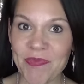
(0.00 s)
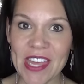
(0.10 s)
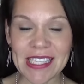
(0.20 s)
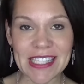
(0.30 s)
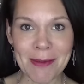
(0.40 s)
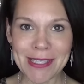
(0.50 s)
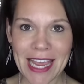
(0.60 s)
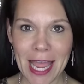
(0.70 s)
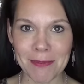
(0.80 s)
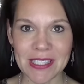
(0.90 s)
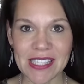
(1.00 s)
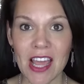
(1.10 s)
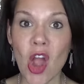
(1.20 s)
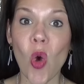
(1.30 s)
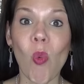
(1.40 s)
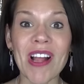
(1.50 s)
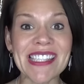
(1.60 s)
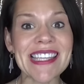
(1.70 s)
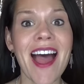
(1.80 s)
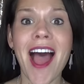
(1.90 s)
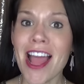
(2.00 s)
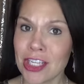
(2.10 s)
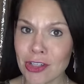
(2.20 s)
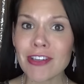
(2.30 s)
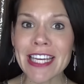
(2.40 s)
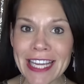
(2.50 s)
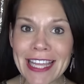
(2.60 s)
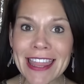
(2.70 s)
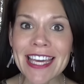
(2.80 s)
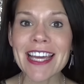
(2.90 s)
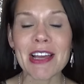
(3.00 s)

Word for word: that sometimes what's underneath